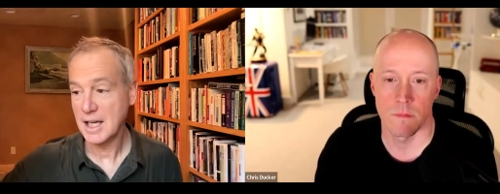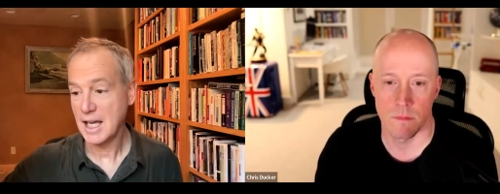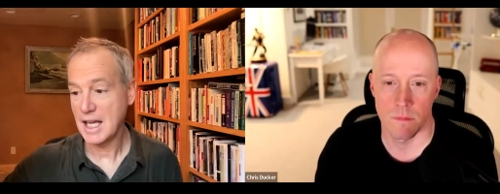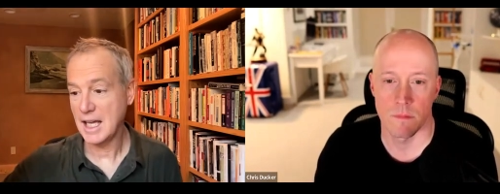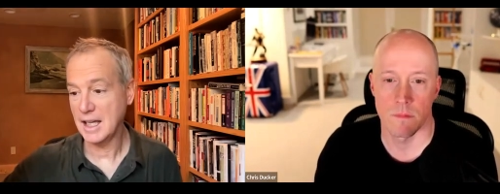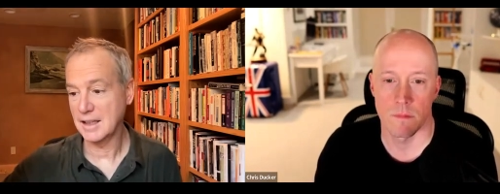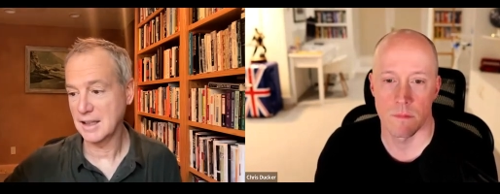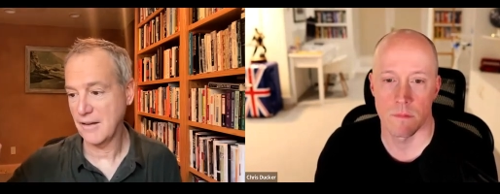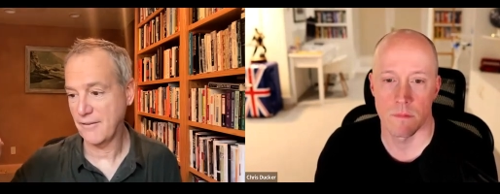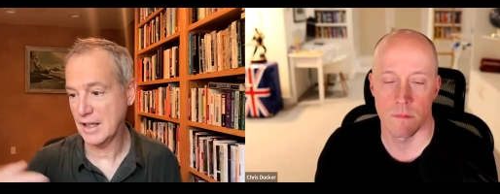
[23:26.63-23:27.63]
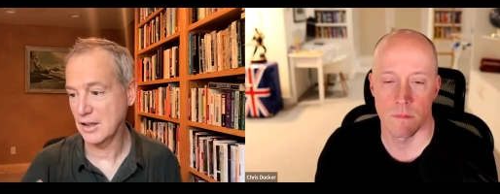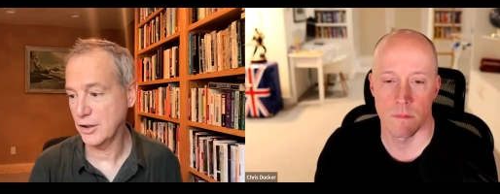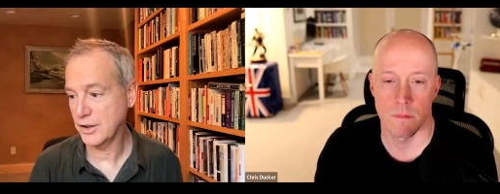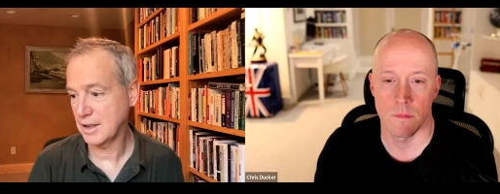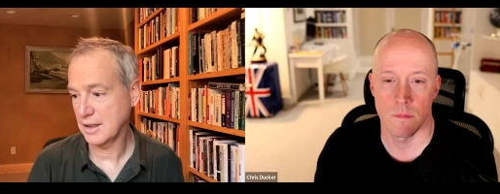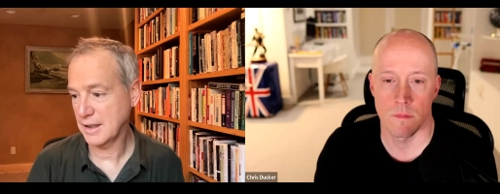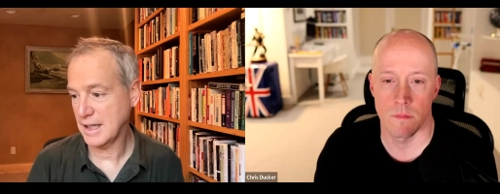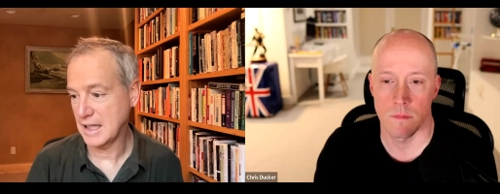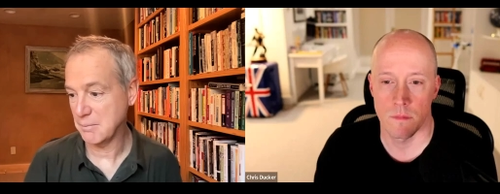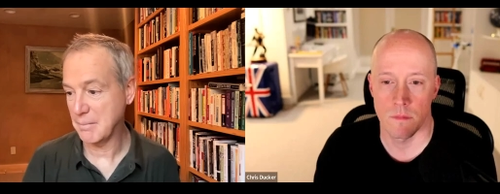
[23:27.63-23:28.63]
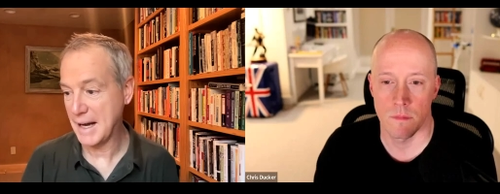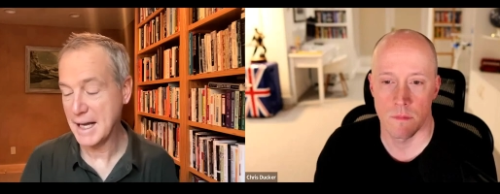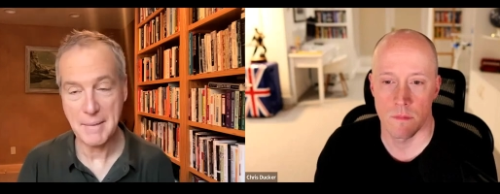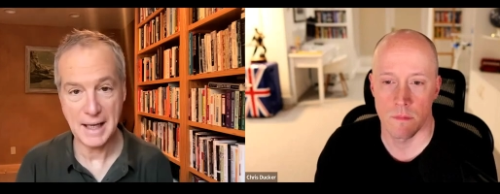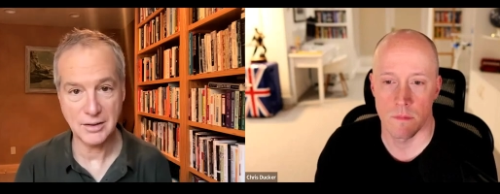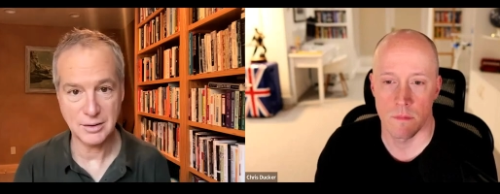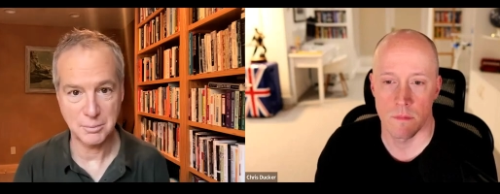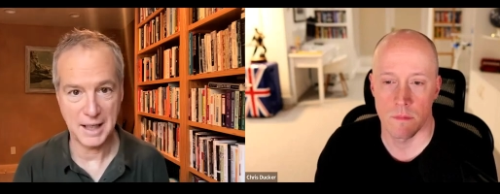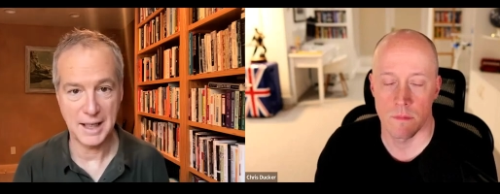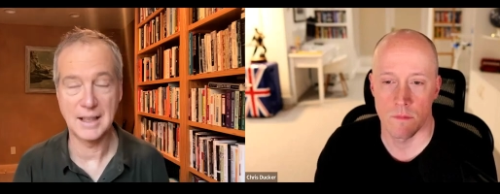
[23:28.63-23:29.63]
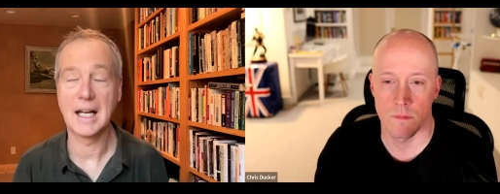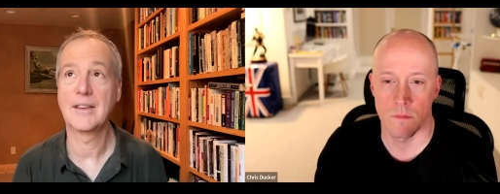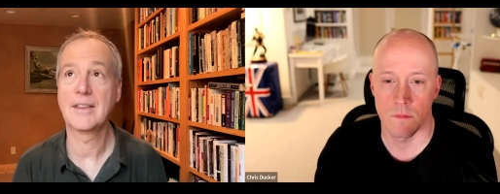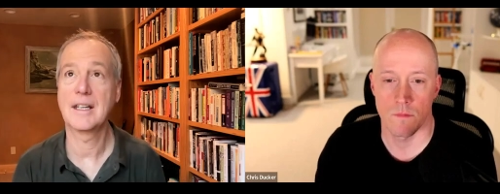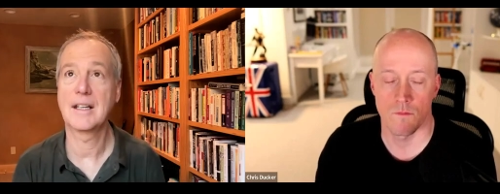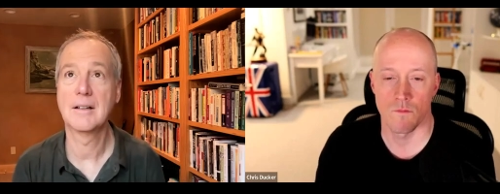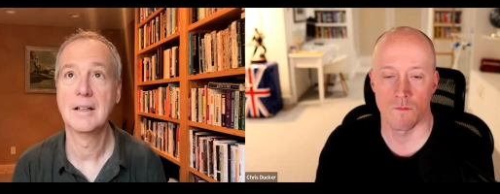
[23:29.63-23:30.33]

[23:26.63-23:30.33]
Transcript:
Speaker 1: And if I look like in my mastermind, I think